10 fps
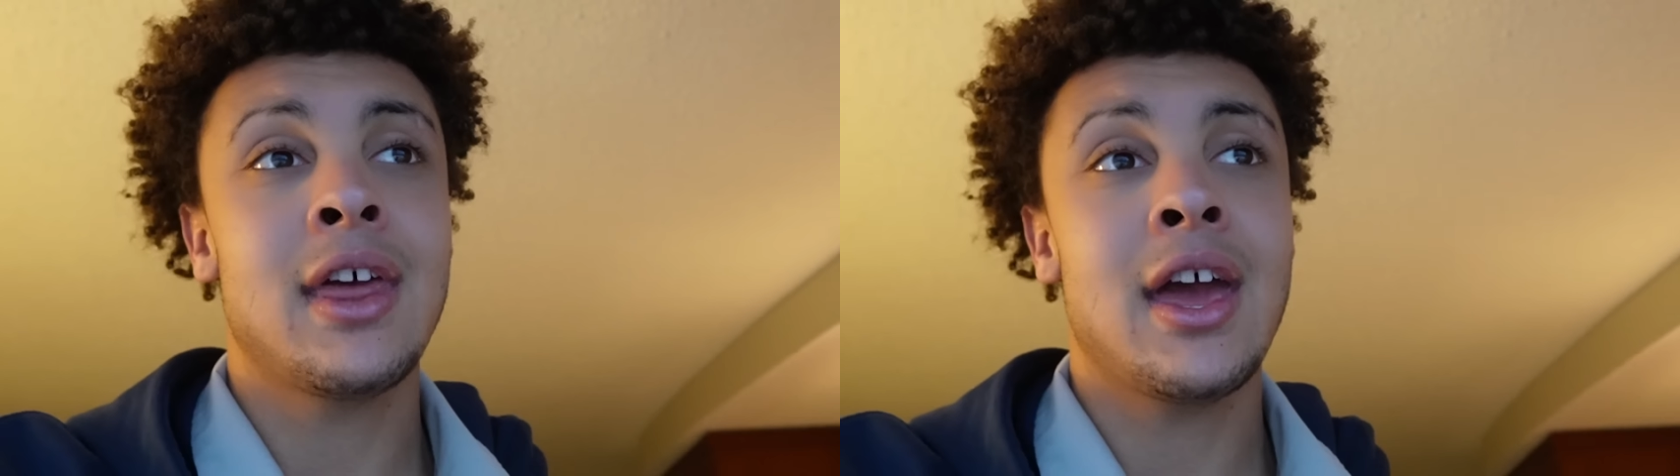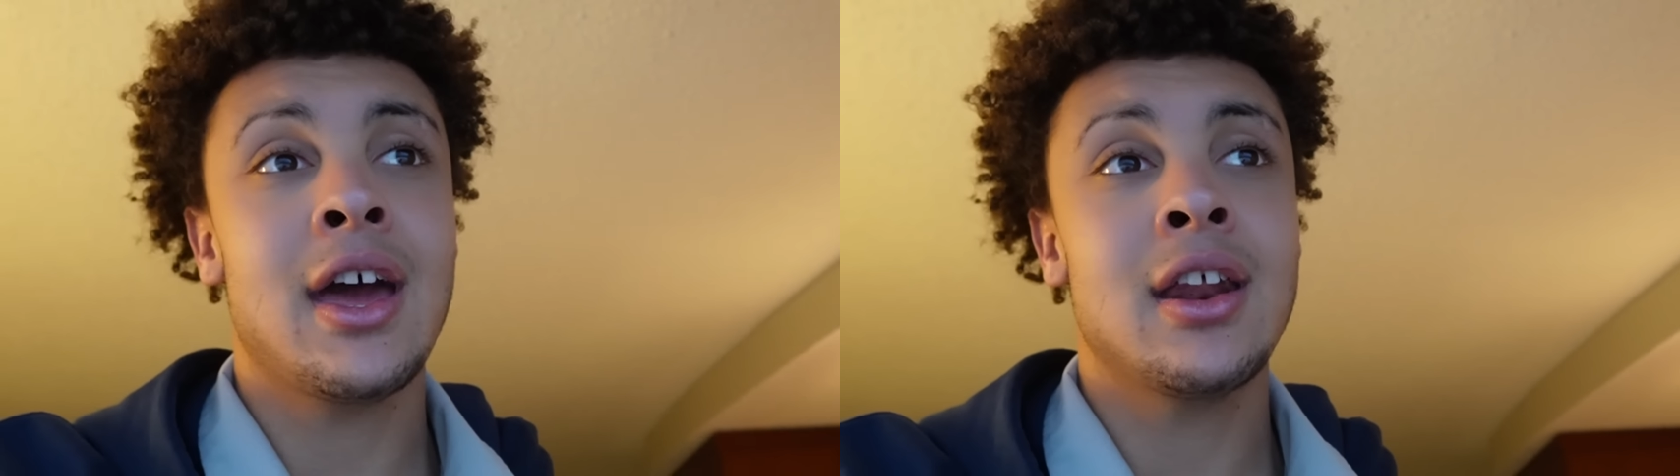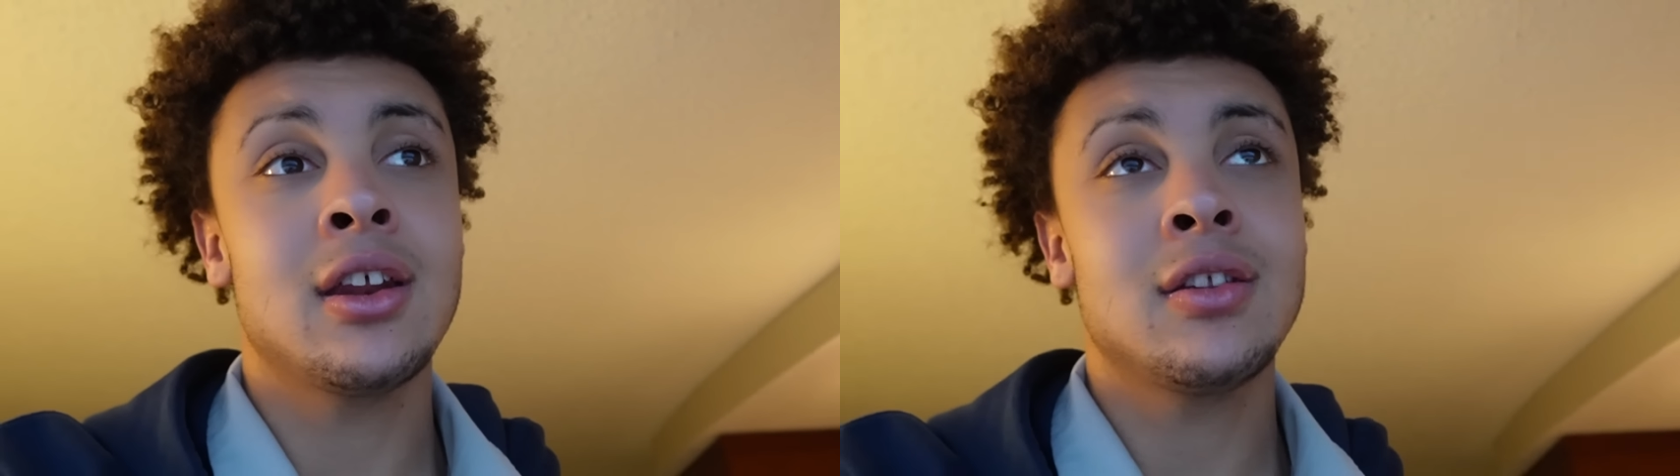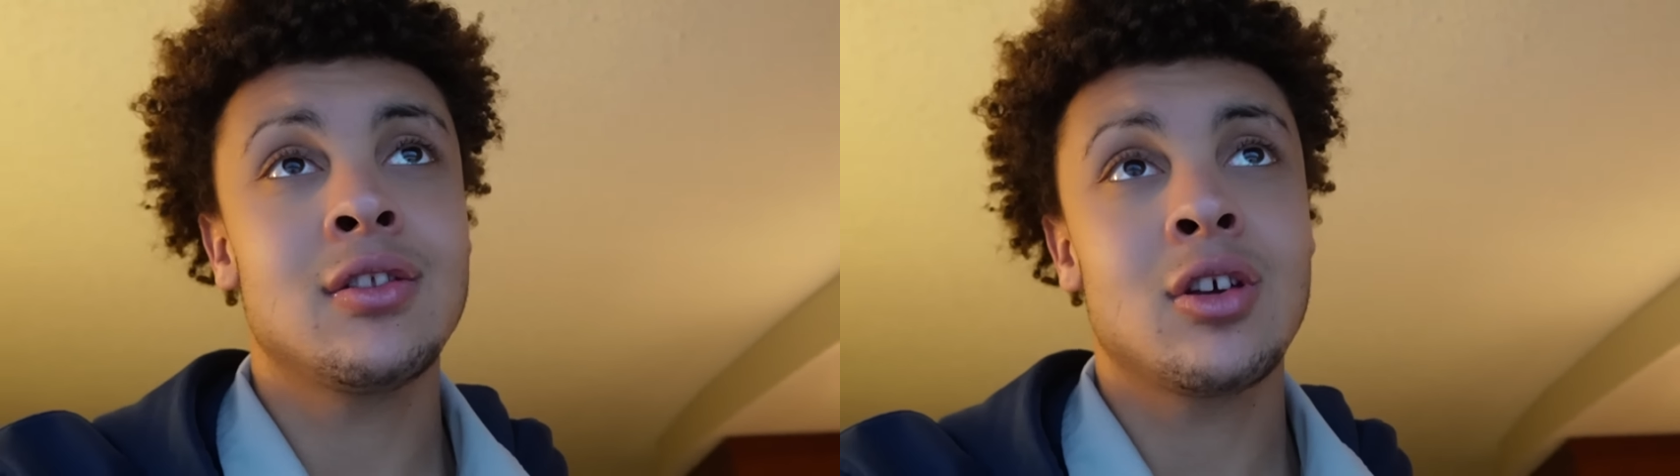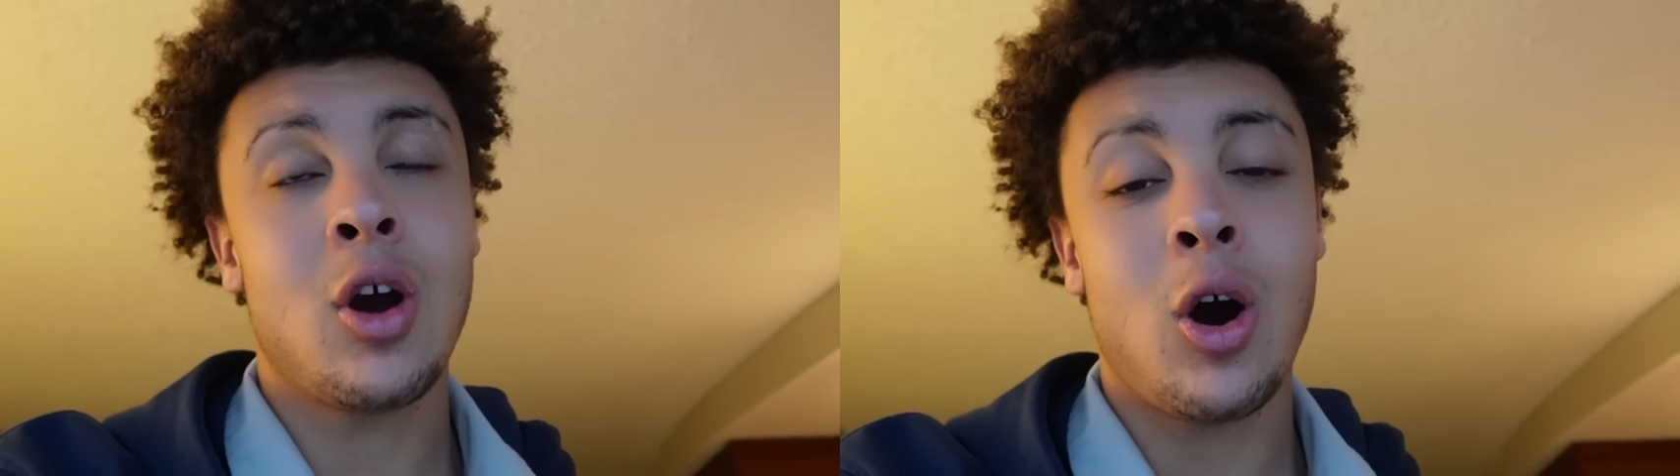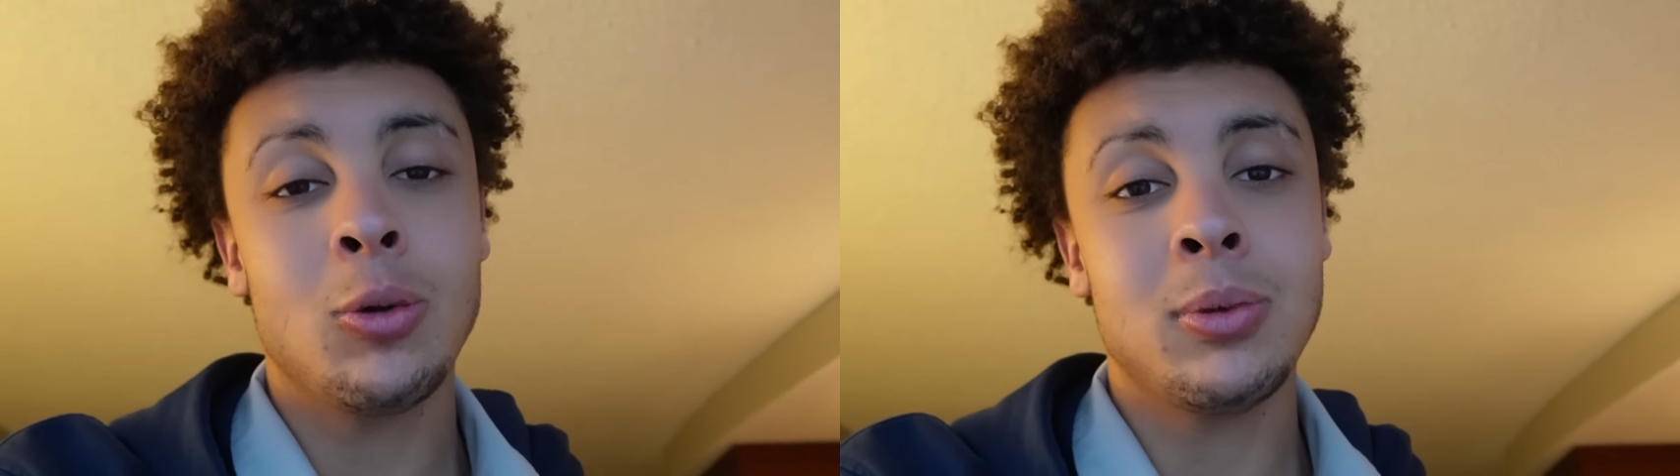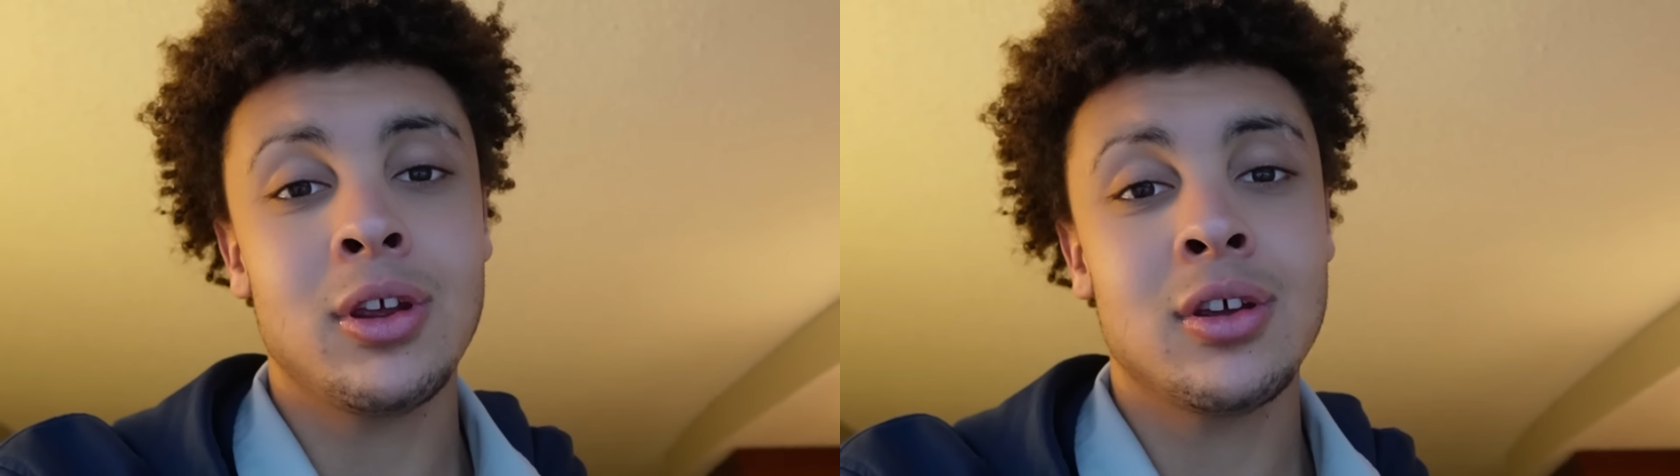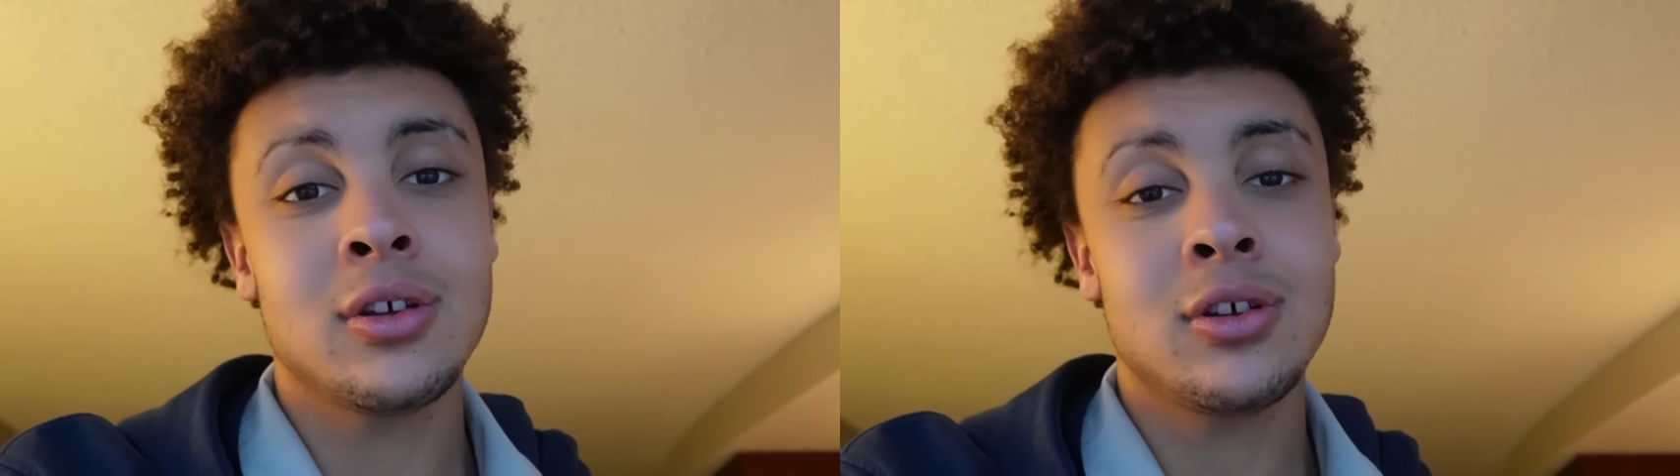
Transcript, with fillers: They had called me,